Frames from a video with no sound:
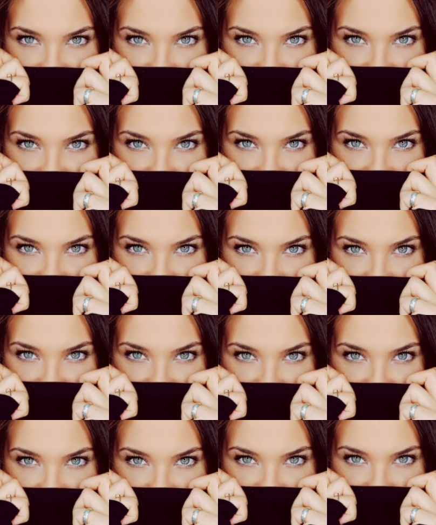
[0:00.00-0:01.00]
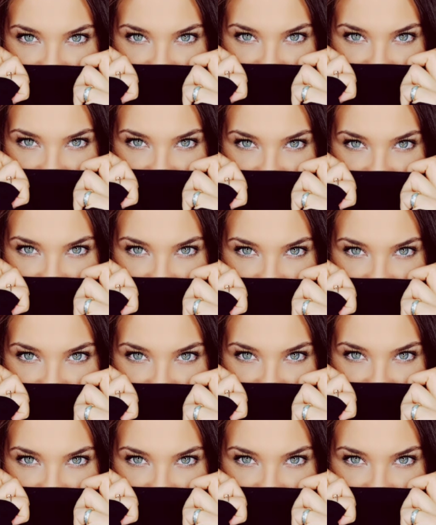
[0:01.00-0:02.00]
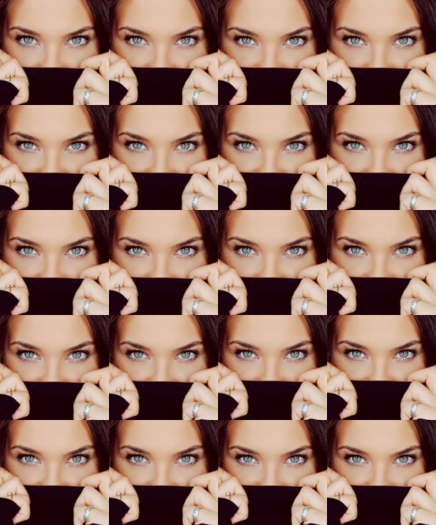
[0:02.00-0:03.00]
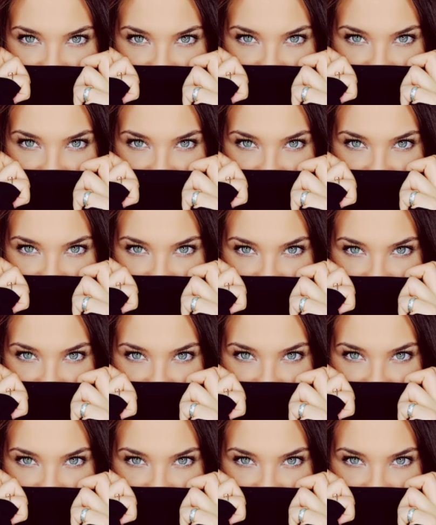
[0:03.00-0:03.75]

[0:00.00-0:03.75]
how can you start a podcast and how can you do this, that, and the third?